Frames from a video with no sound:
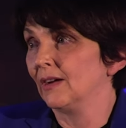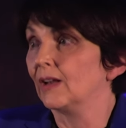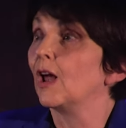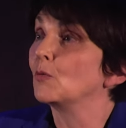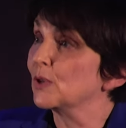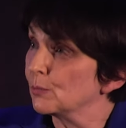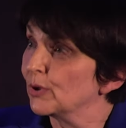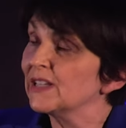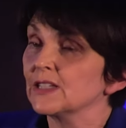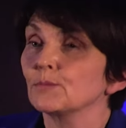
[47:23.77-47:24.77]
along with the
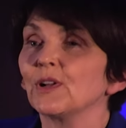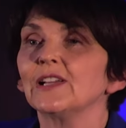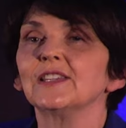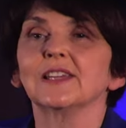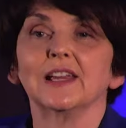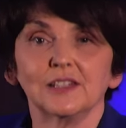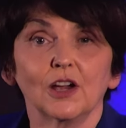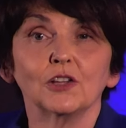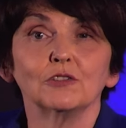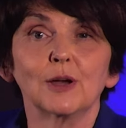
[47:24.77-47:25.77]
principals and
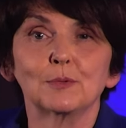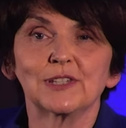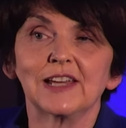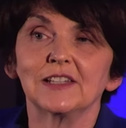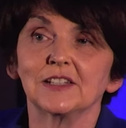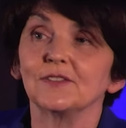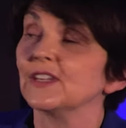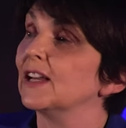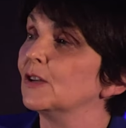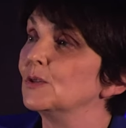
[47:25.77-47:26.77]
other representatives,
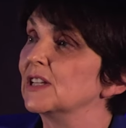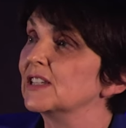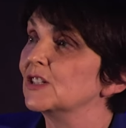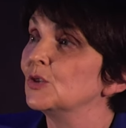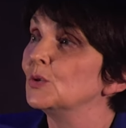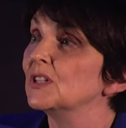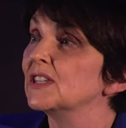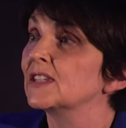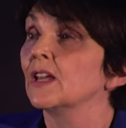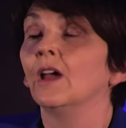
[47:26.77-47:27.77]
including
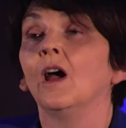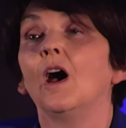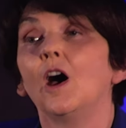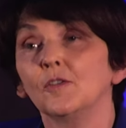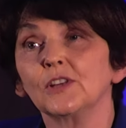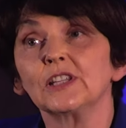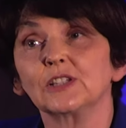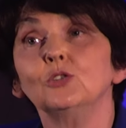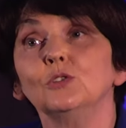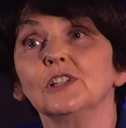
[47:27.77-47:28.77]
students, of the
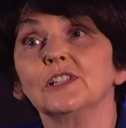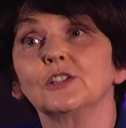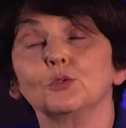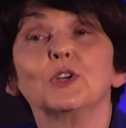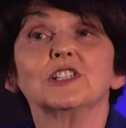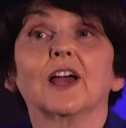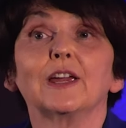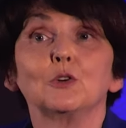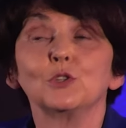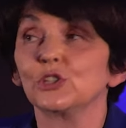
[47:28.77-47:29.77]
schools to which
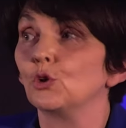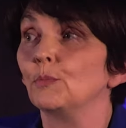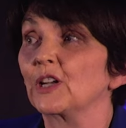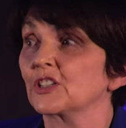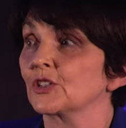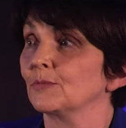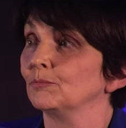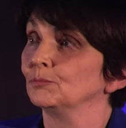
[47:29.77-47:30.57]
I owe so much.